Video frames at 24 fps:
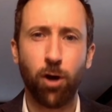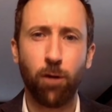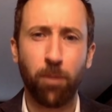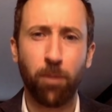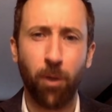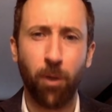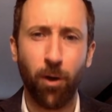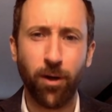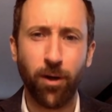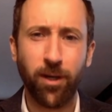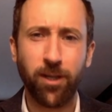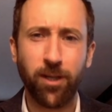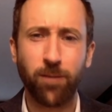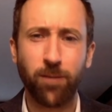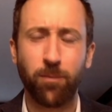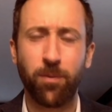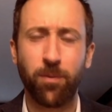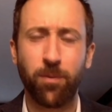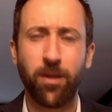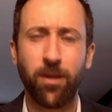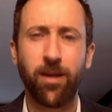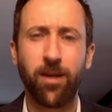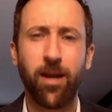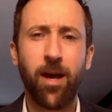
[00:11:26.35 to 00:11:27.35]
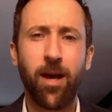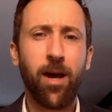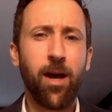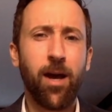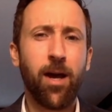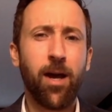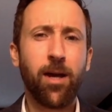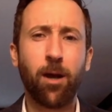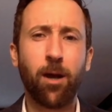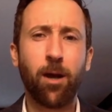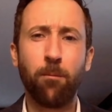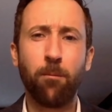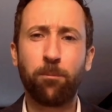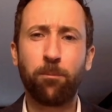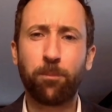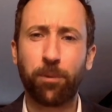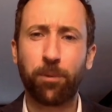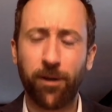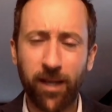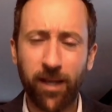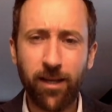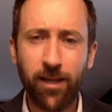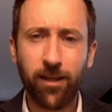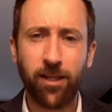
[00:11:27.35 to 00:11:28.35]
party has been
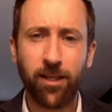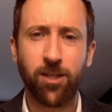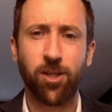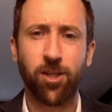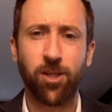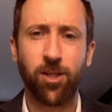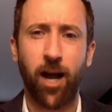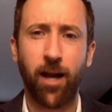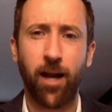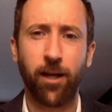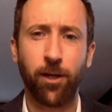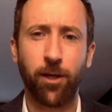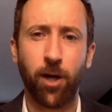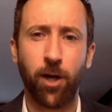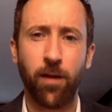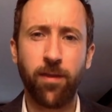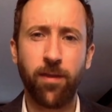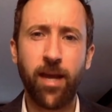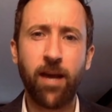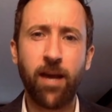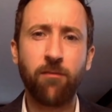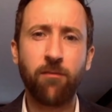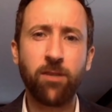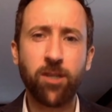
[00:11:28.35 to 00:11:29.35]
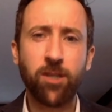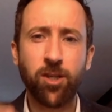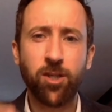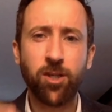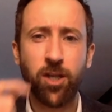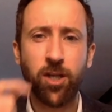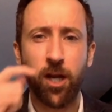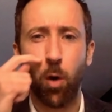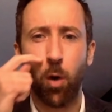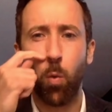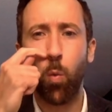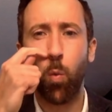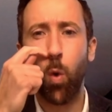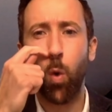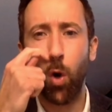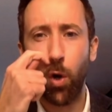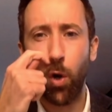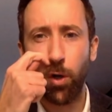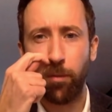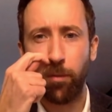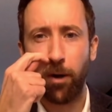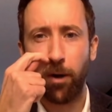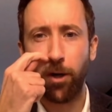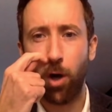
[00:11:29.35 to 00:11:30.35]
completely silent on. They haven't said a
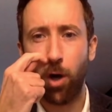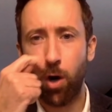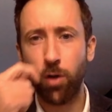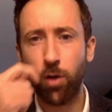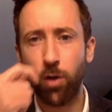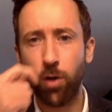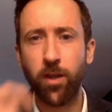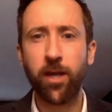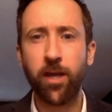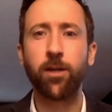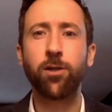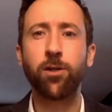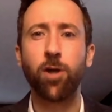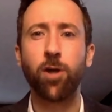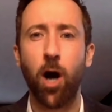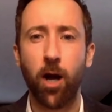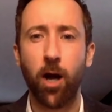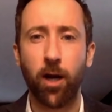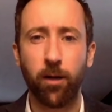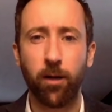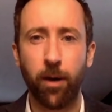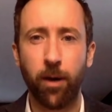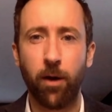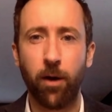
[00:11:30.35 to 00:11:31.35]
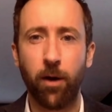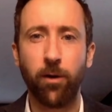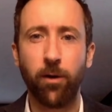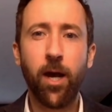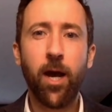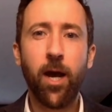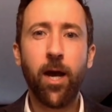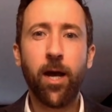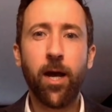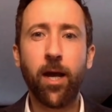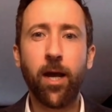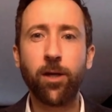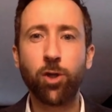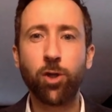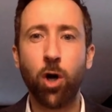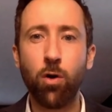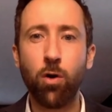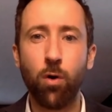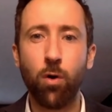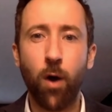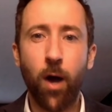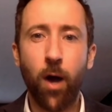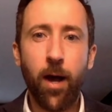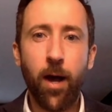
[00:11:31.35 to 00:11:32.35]
word about it. All they can talk about is,
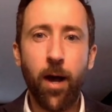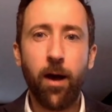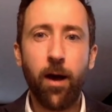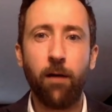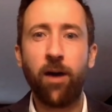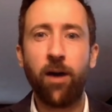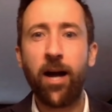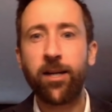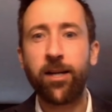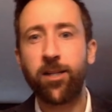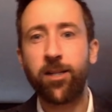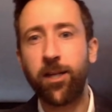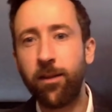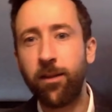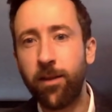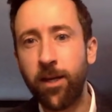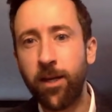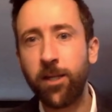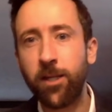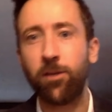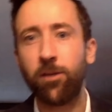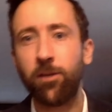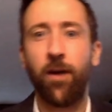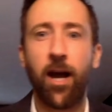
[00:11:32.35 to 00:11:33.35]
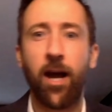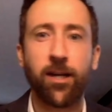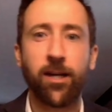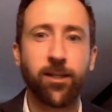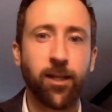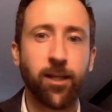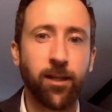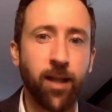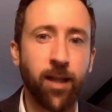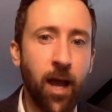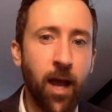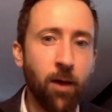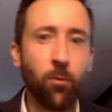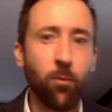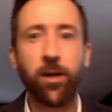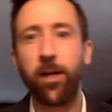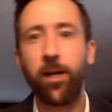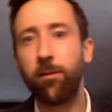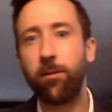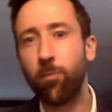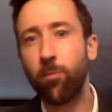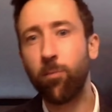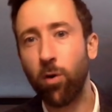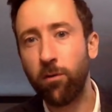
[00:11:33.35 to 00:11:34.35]
a vaccine this, vaccine that, we
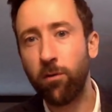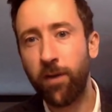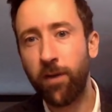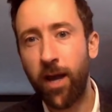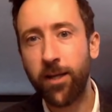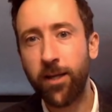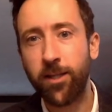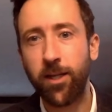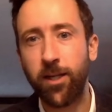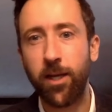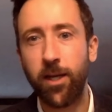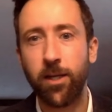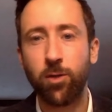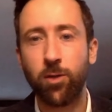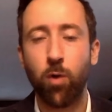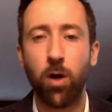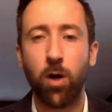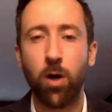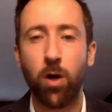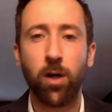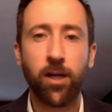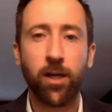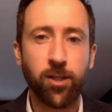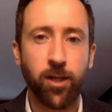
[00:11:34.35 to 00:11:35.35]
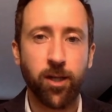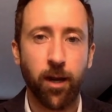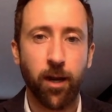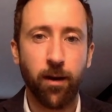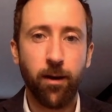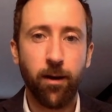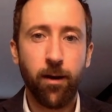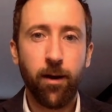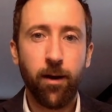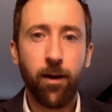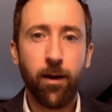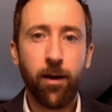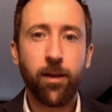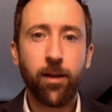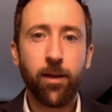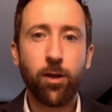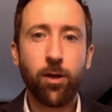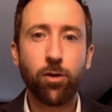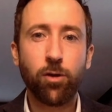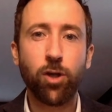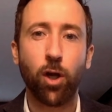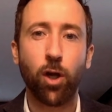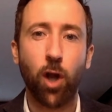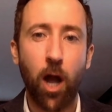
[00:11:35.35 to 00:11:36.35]
need more vaccines. Well, listen,
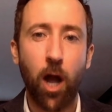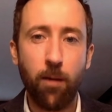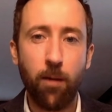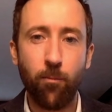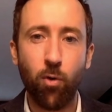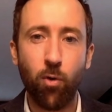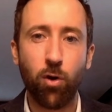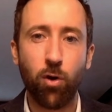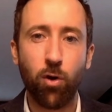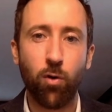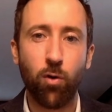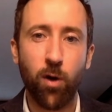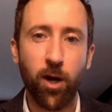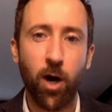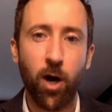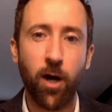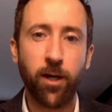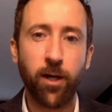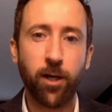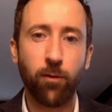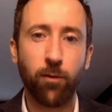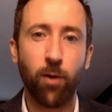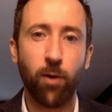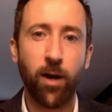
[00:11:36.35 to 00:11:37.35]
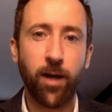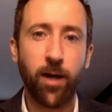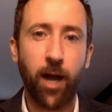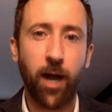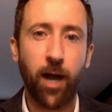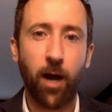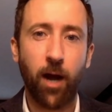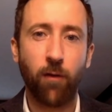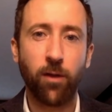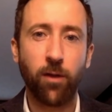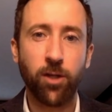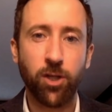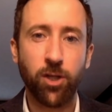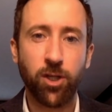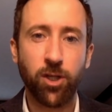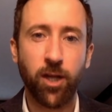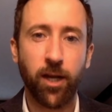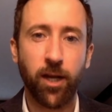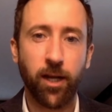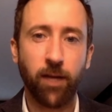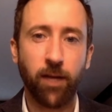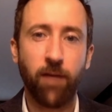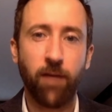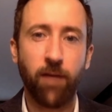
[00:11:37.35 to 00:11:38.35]
there's a lot more going on here right now than just
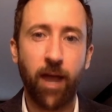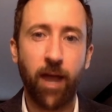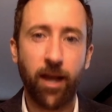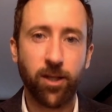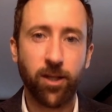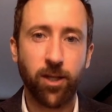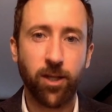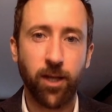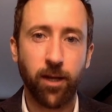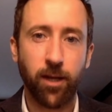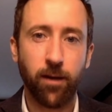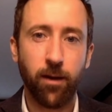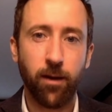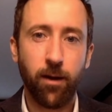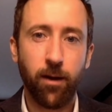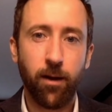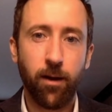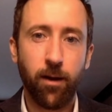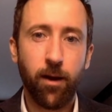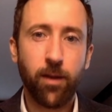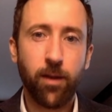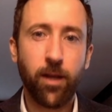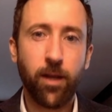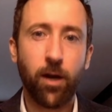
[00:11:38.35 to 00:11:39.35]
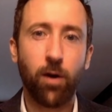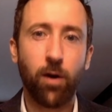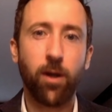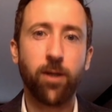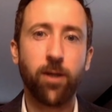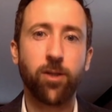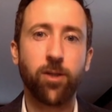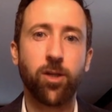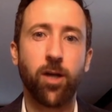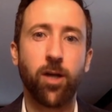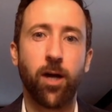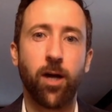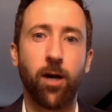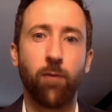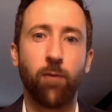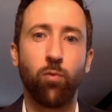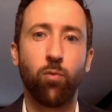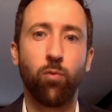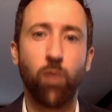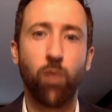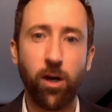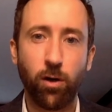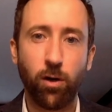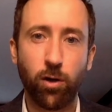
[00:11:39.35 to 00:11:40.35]
getting a vaccine. There is a real